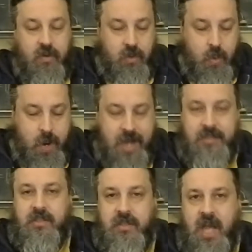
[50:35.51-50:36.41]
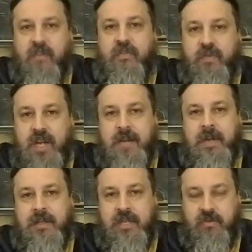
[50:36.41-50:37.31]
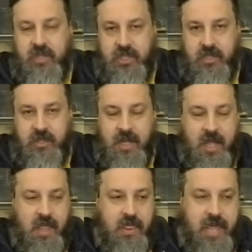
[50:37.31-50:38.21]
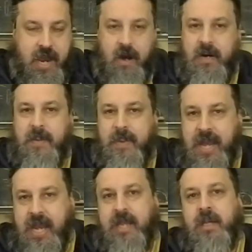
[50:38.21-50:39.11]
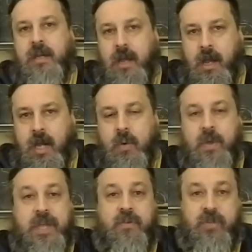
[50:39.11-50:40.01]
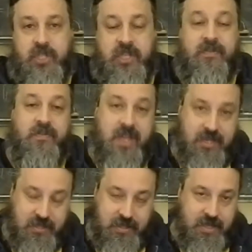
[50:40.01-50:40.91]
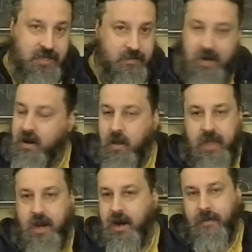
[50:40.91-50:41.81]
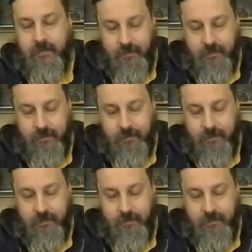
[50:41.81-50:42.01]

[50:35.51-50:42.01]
The West is not fundamentally Christian. They are a pagan god with a Christian face. That's about all they are.